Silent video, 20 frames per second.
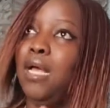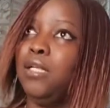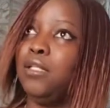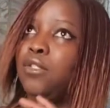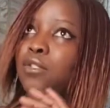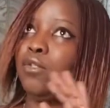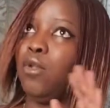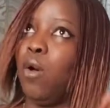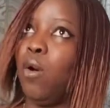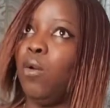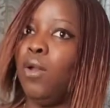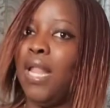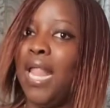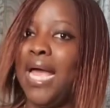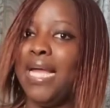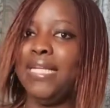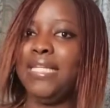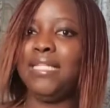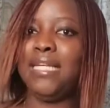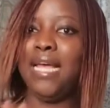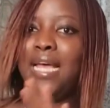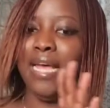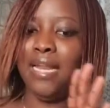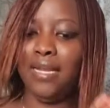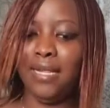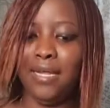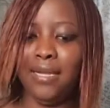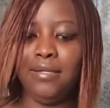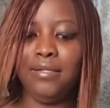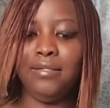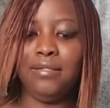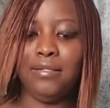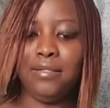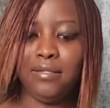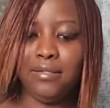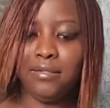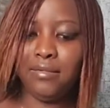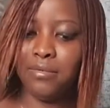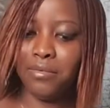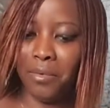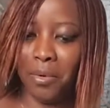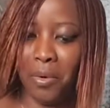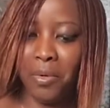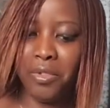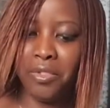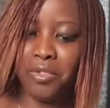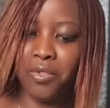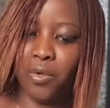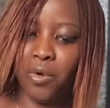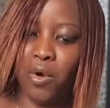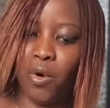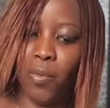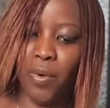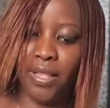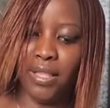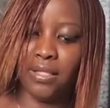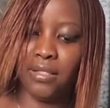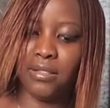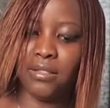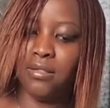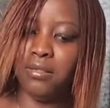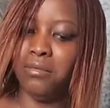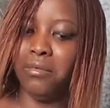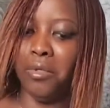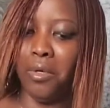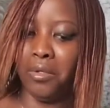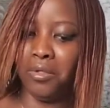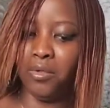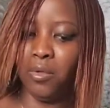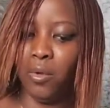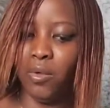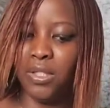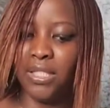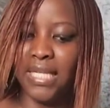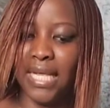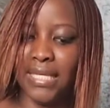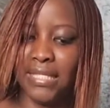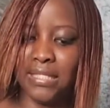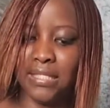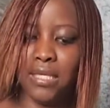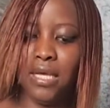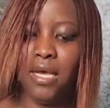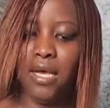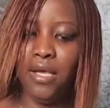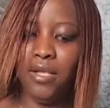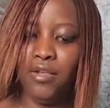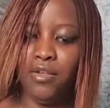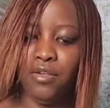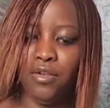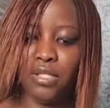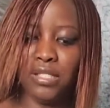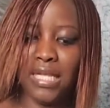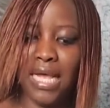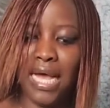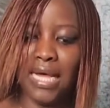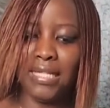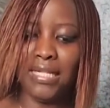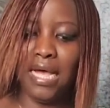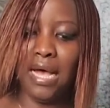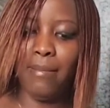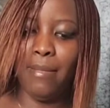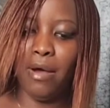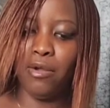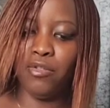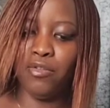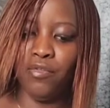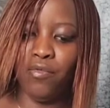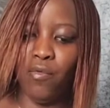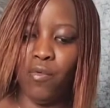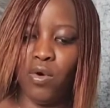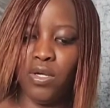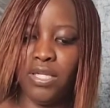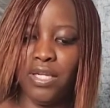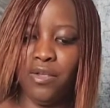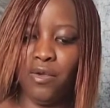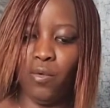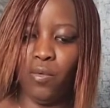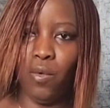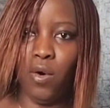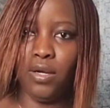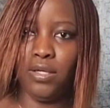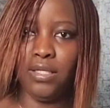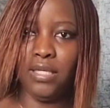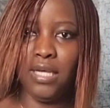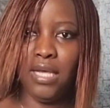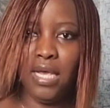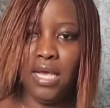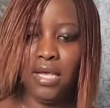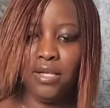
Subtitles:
so light and then good to go with your own taste, you just add the amount of water you want.